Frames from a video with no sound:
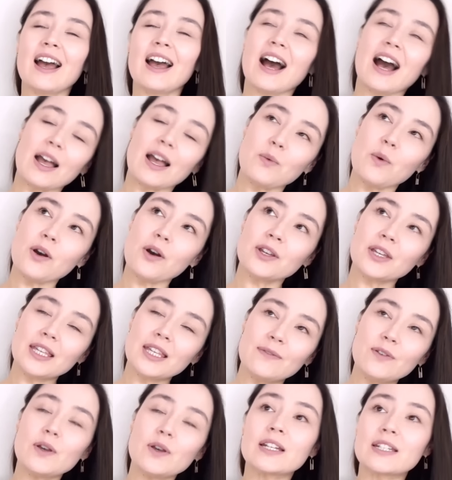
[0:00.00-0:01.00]
I want to
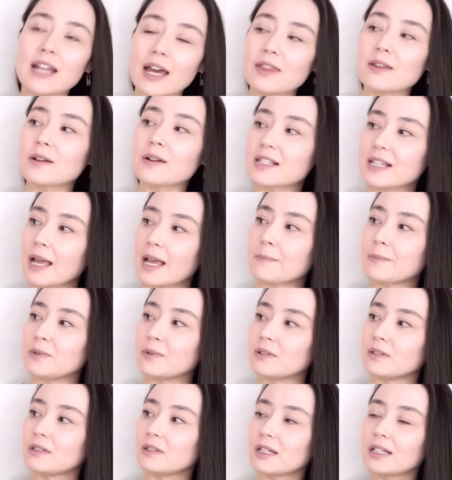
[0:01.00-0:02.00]
give you another
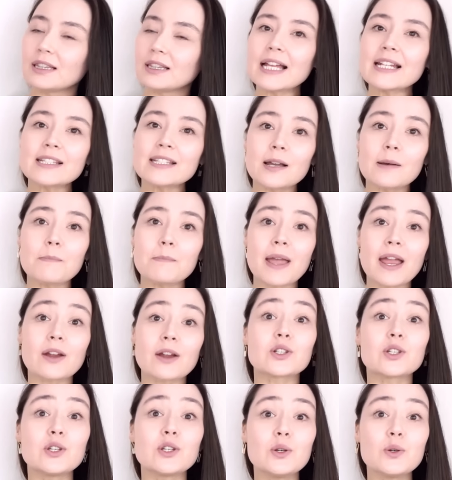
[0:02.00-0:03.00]
example. Let's compare
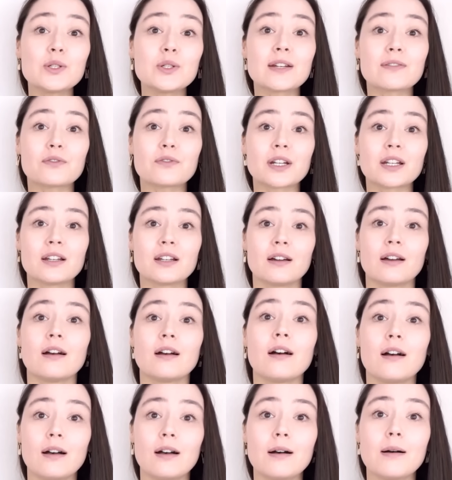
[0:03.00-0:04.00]
two different
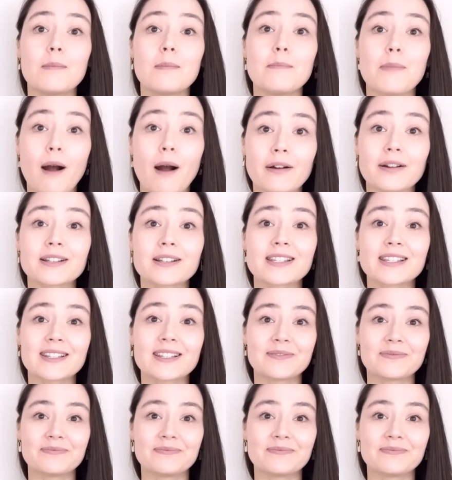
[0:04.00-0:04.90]
parks.